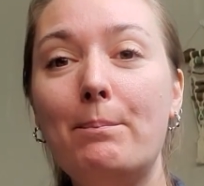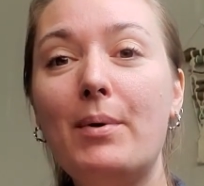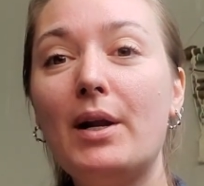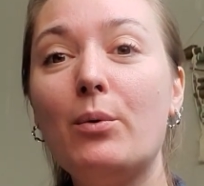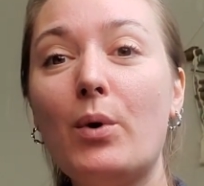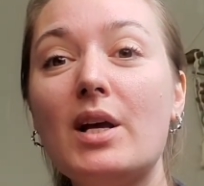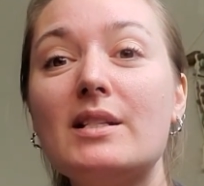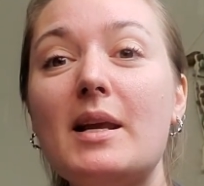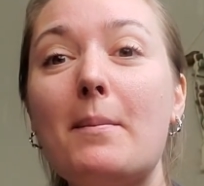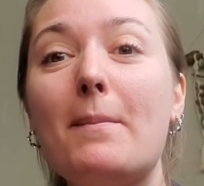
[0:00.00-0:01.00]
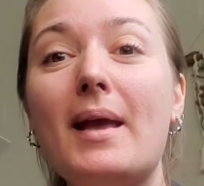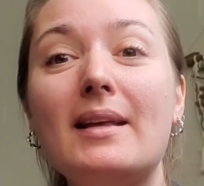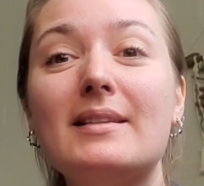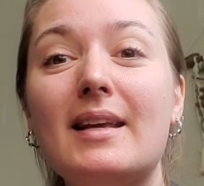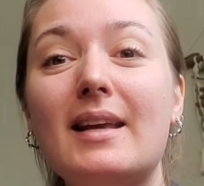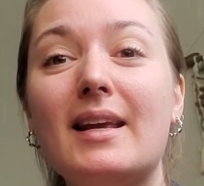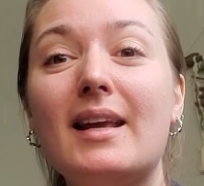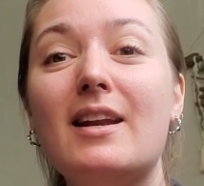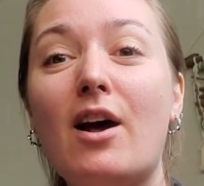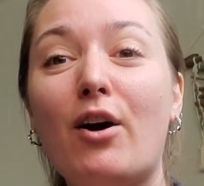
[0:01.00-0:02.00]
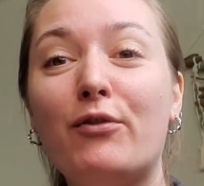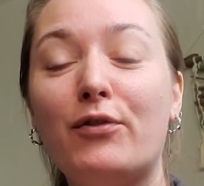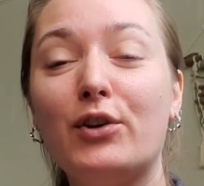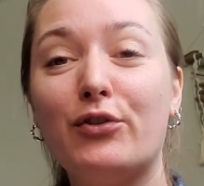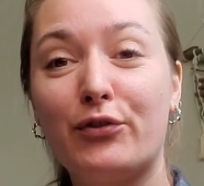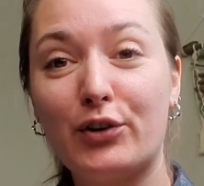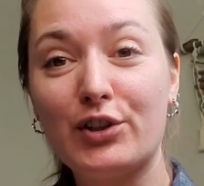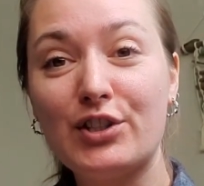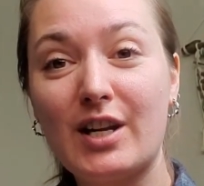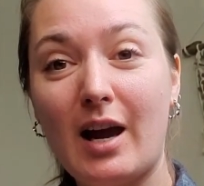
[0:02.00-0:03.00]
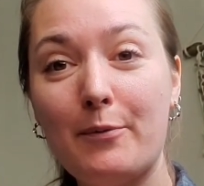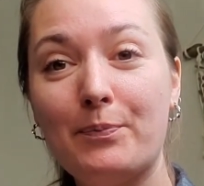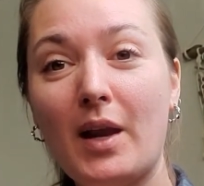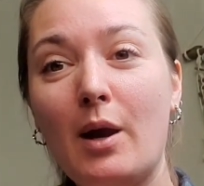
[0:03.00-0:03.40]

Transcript: but it was amazing enough for the first time,